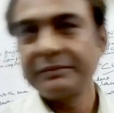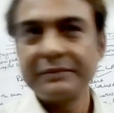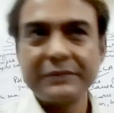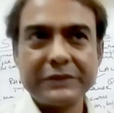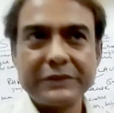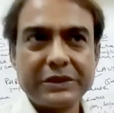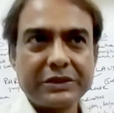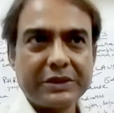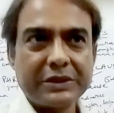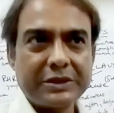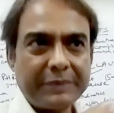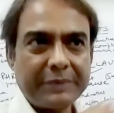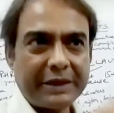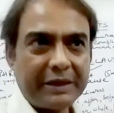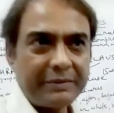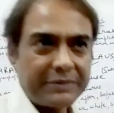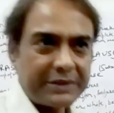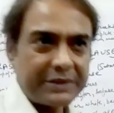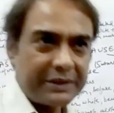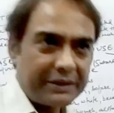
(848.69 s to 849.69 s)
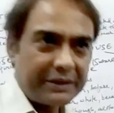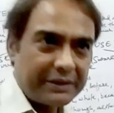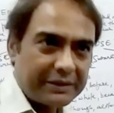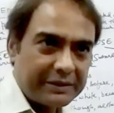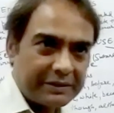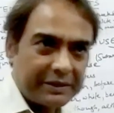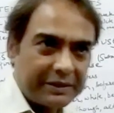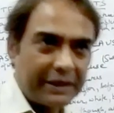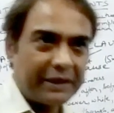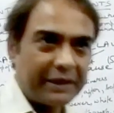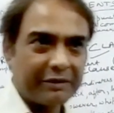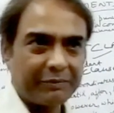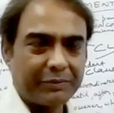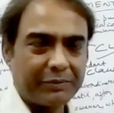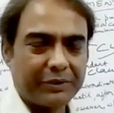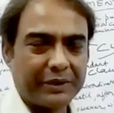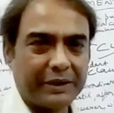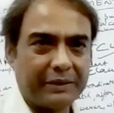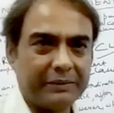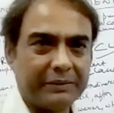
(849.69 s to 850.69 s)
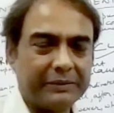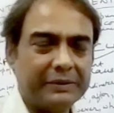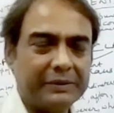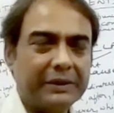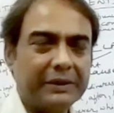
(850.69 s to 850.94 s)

so it becomes a relative pronoun.